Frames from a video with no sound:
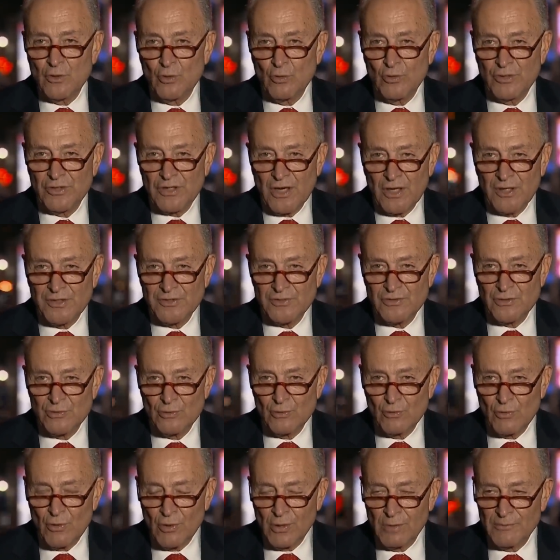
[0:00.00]
who would
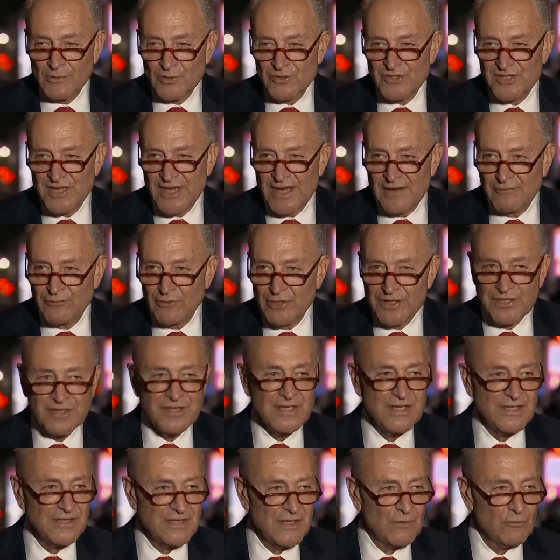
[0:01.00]
undo almost
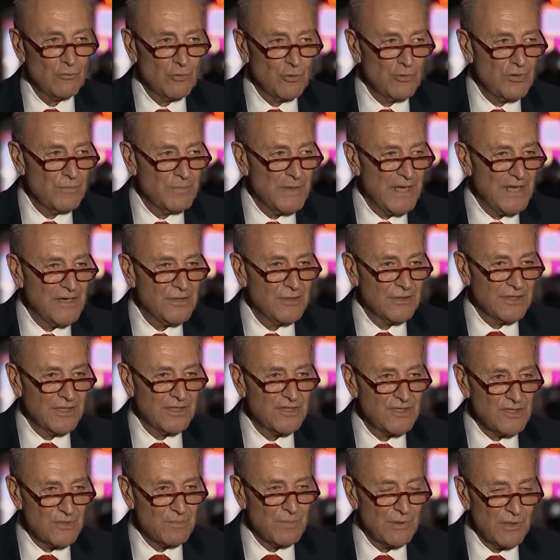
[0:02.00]
everything that Ruth Bader
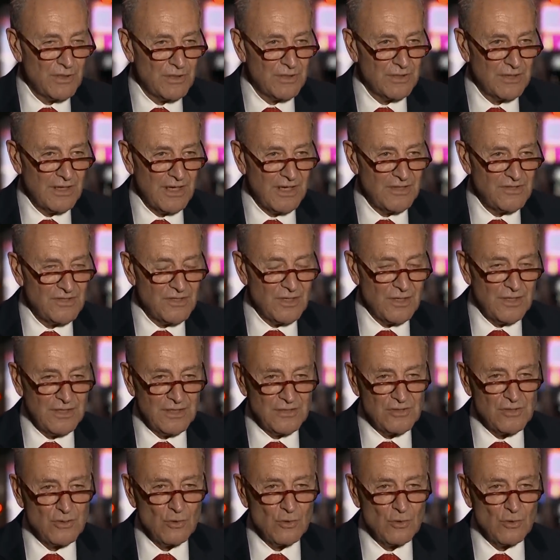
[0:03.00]
Ginsburg had done,